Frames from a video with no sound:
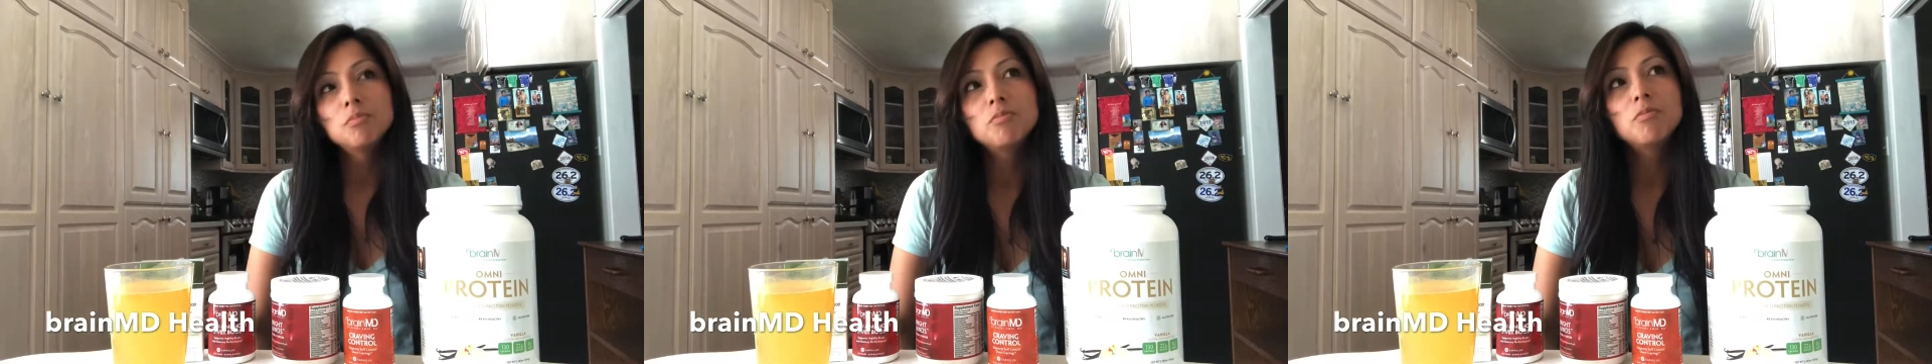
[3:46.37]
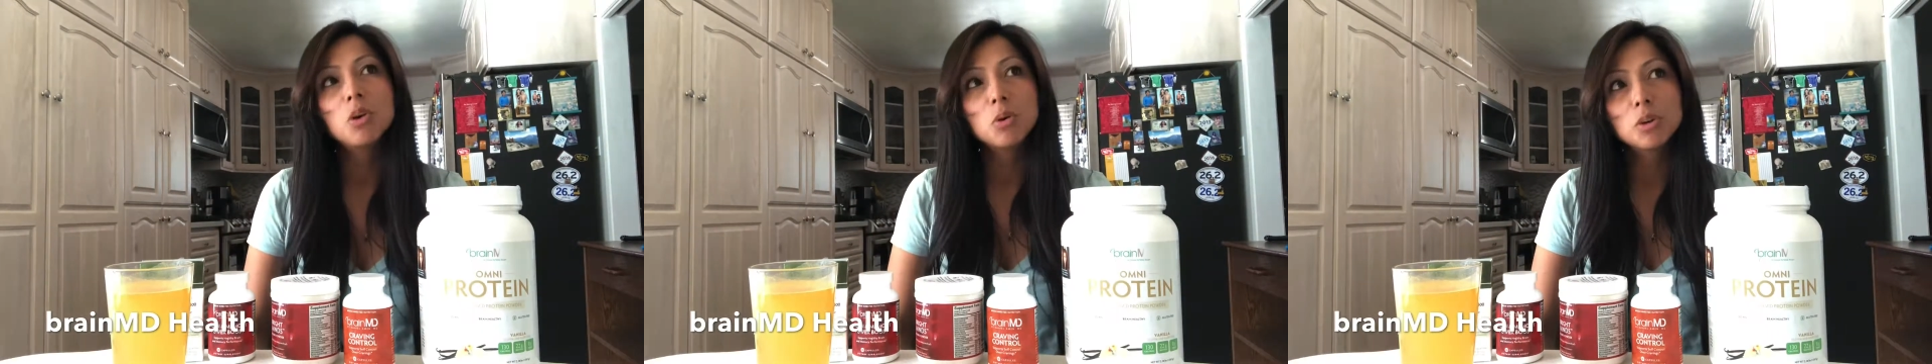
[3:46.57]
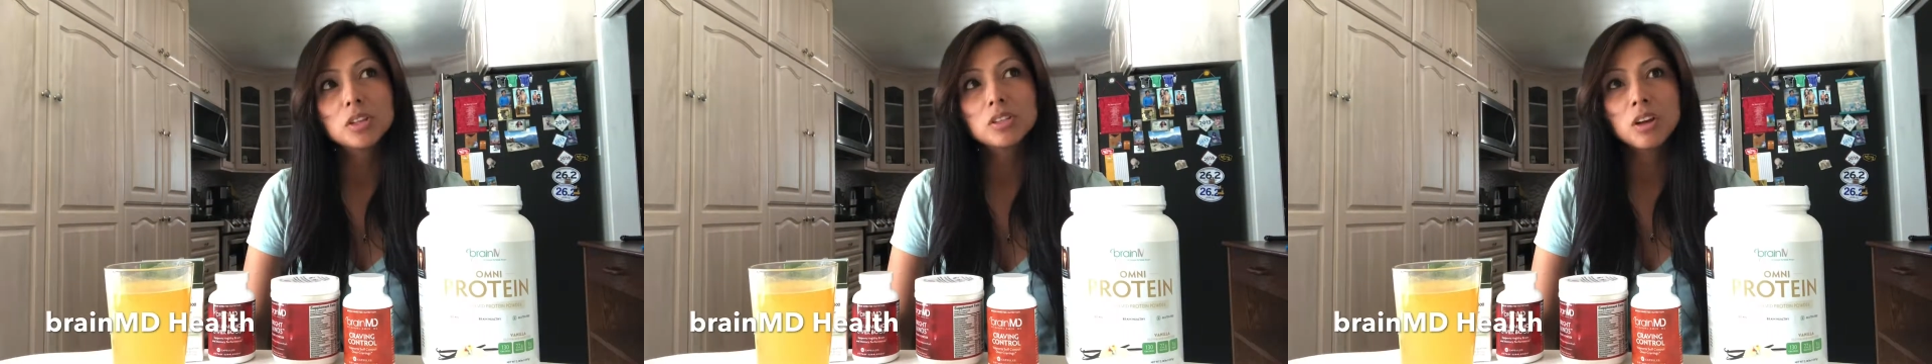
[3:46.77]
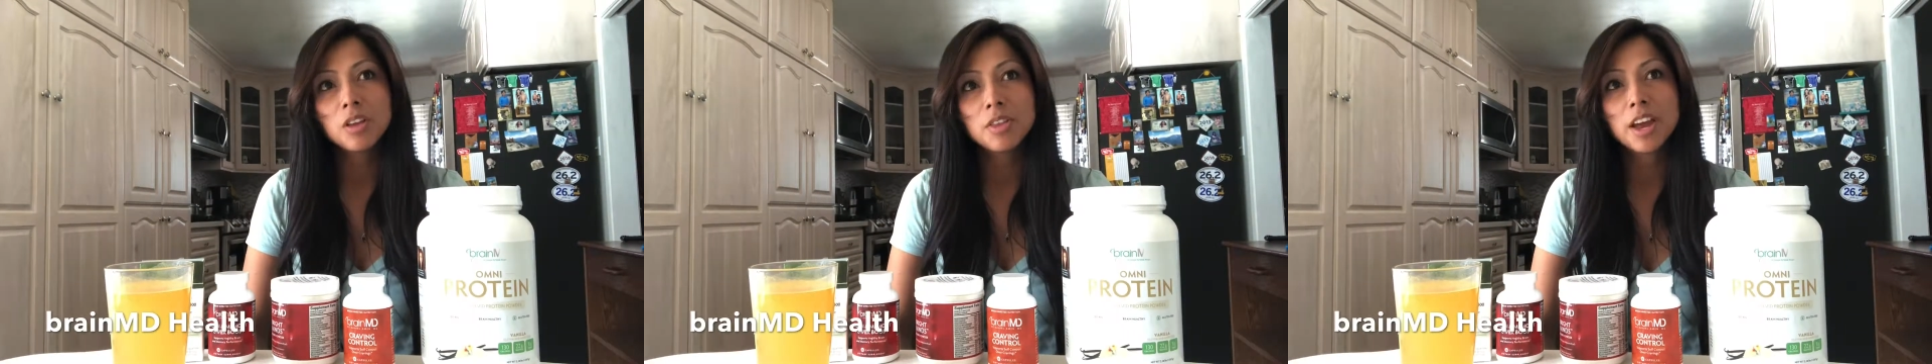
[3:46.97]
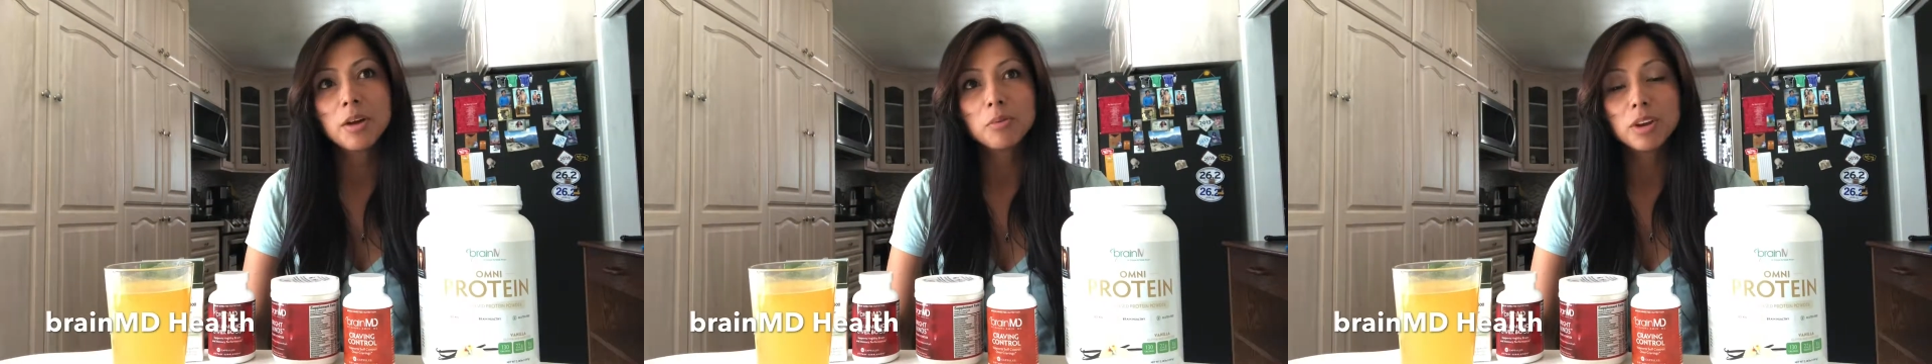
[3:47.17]
focus
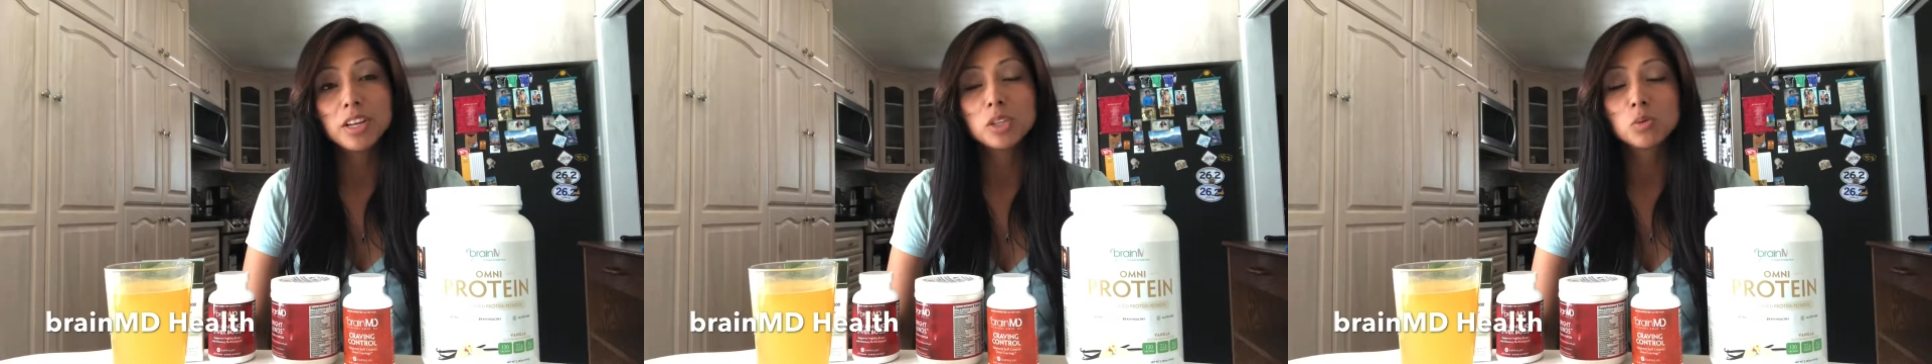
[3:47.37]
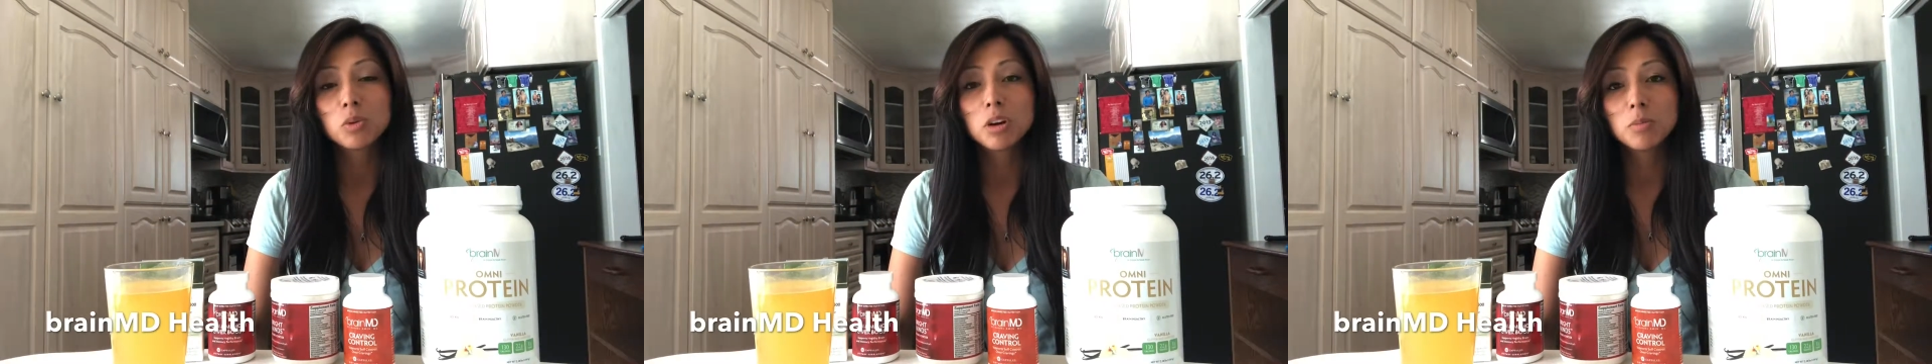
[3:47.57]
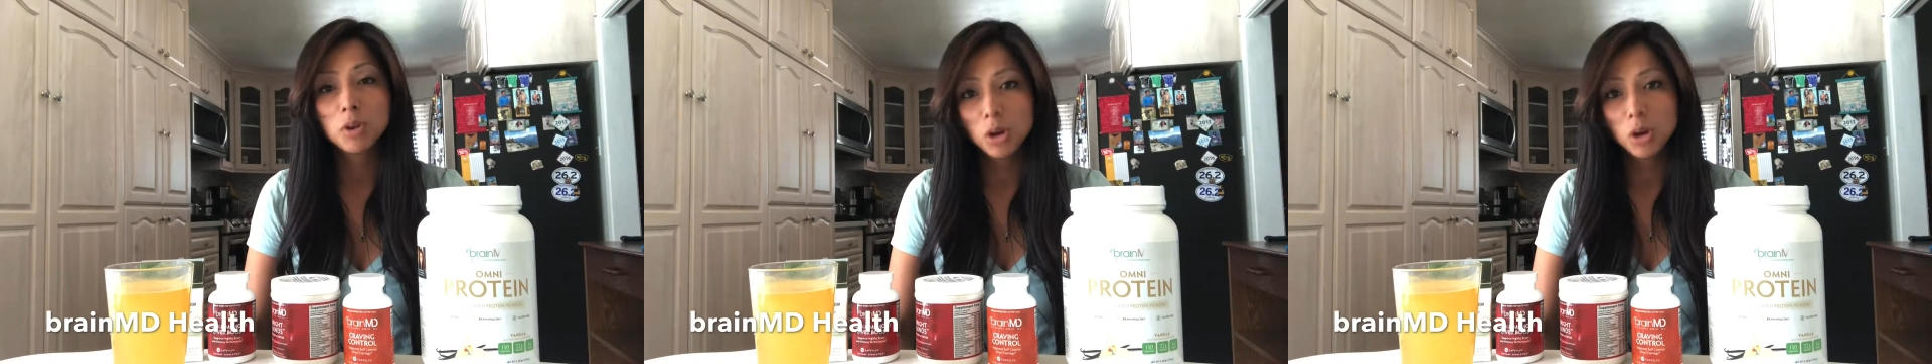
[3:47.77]
on that race, where I'm